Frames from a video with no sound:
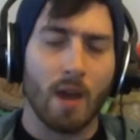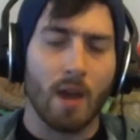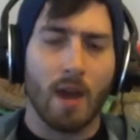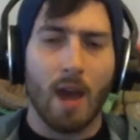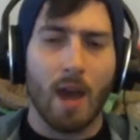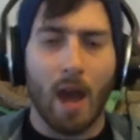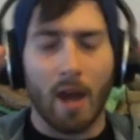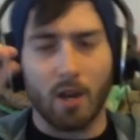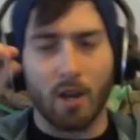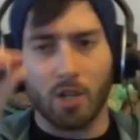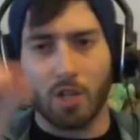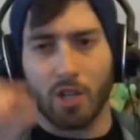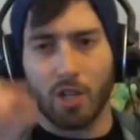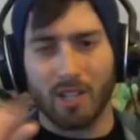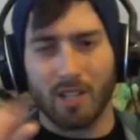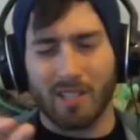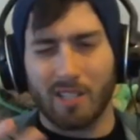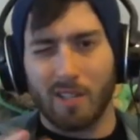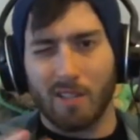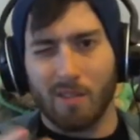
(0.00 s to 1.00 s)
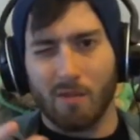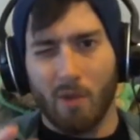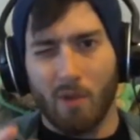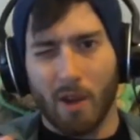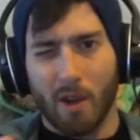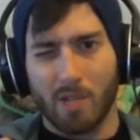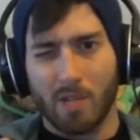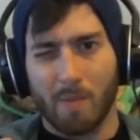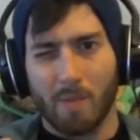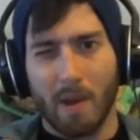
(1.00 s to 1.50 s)
and just in the
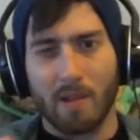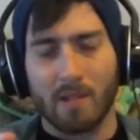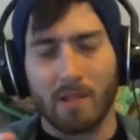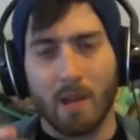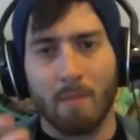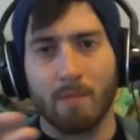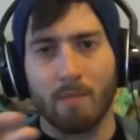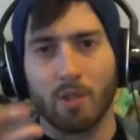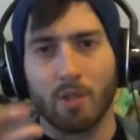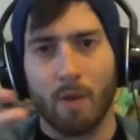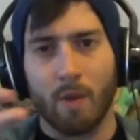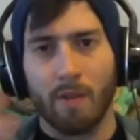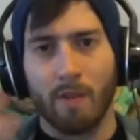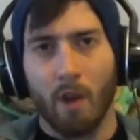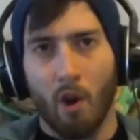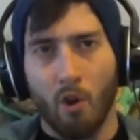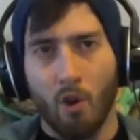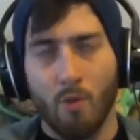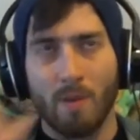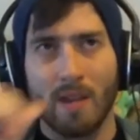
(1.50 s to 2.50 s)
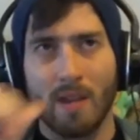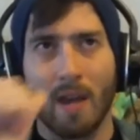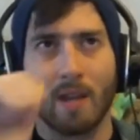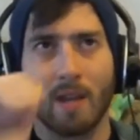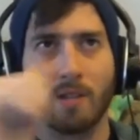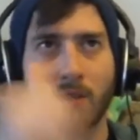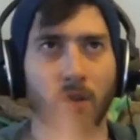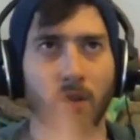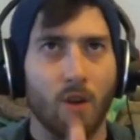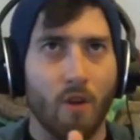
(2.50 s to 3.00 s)
right space, in between the O B
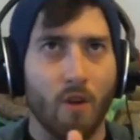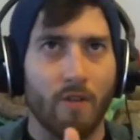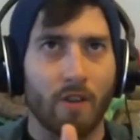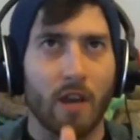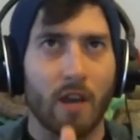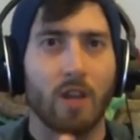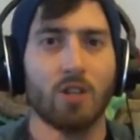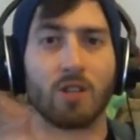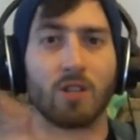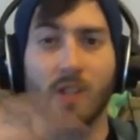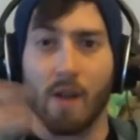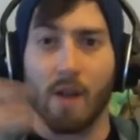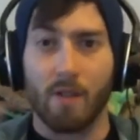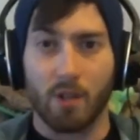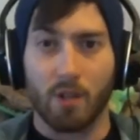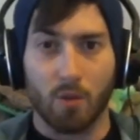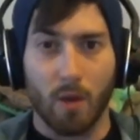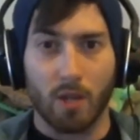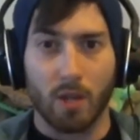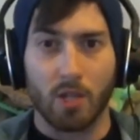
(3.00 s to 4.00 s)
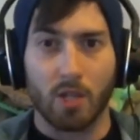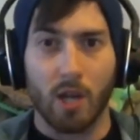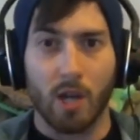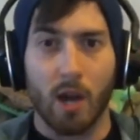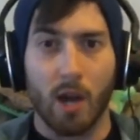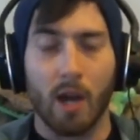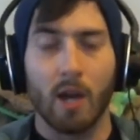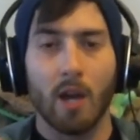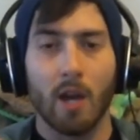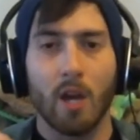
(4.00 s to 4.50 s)
S, the notifications, and the Twitch
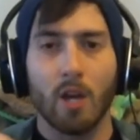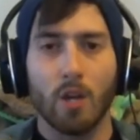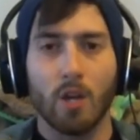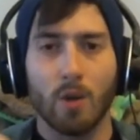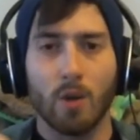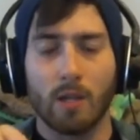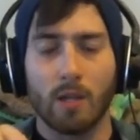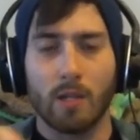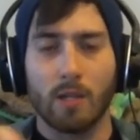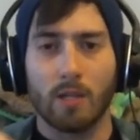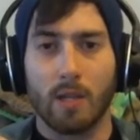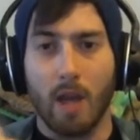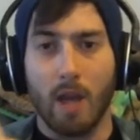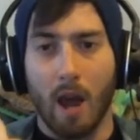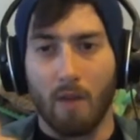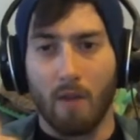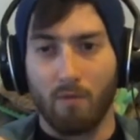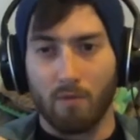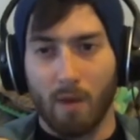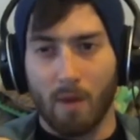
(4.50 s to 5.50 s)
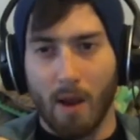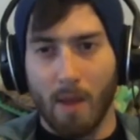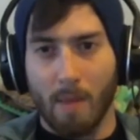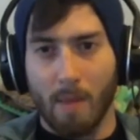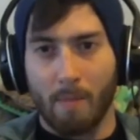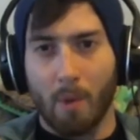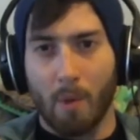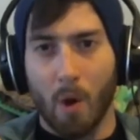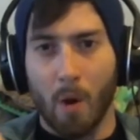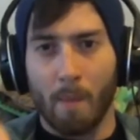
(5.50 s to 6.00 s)
chat, you can see right at the
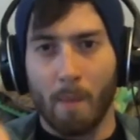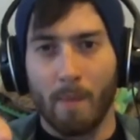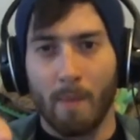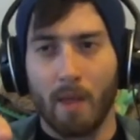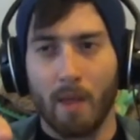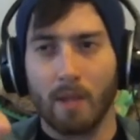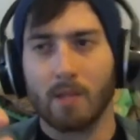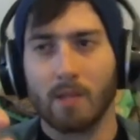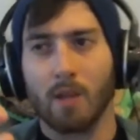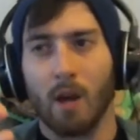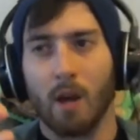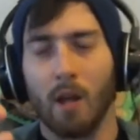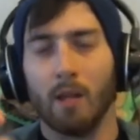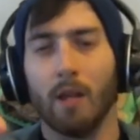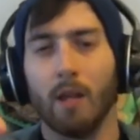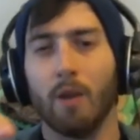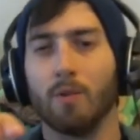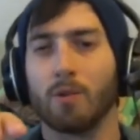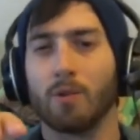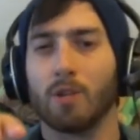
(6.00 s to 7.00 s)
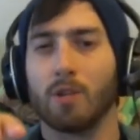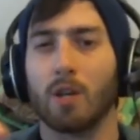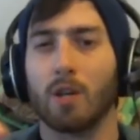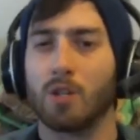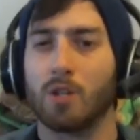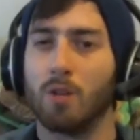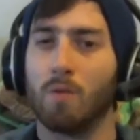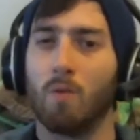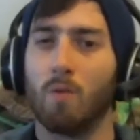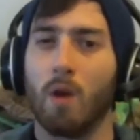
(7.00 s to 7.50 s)
bottom, there's a little
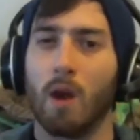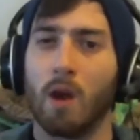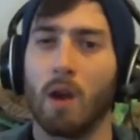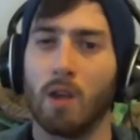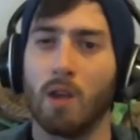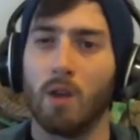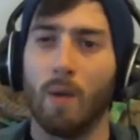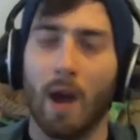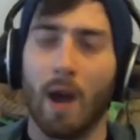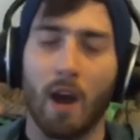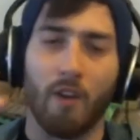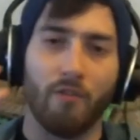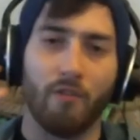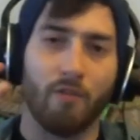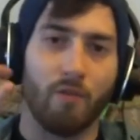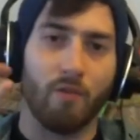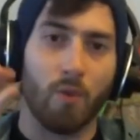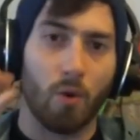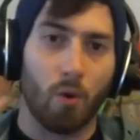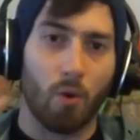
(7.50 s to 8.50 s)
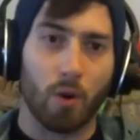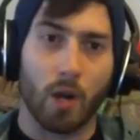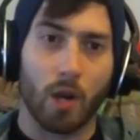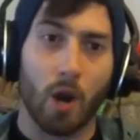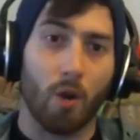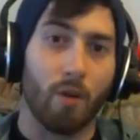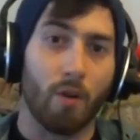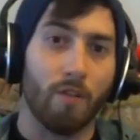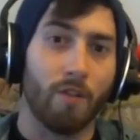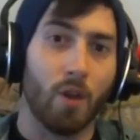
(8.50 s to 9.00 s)
section where you have your
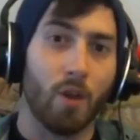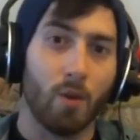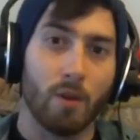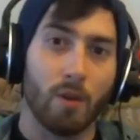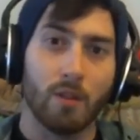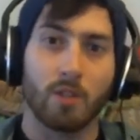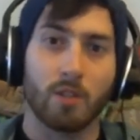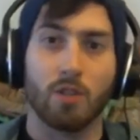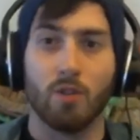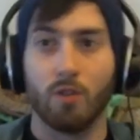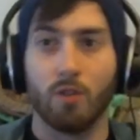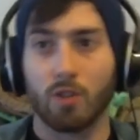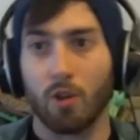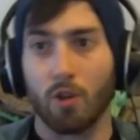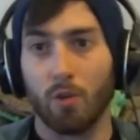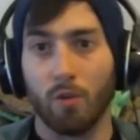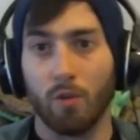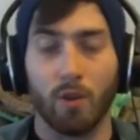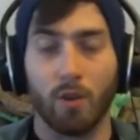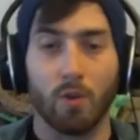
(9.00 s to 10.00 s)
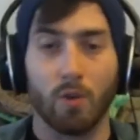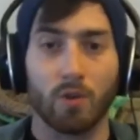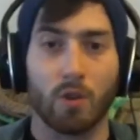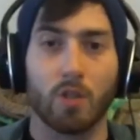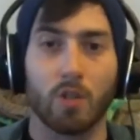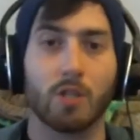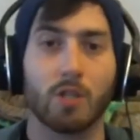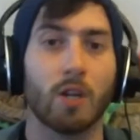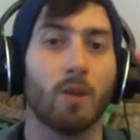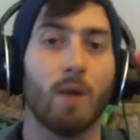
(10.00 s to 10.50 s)
current viewers, your total views on the
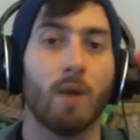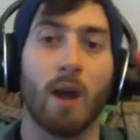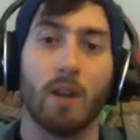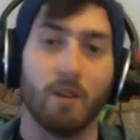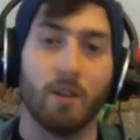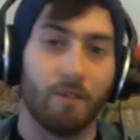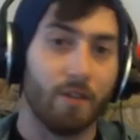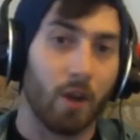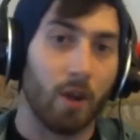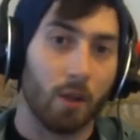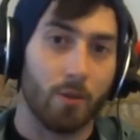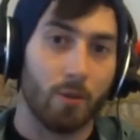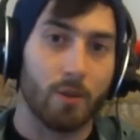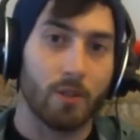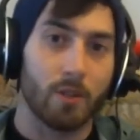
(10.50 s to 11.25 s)
channel, and your followers.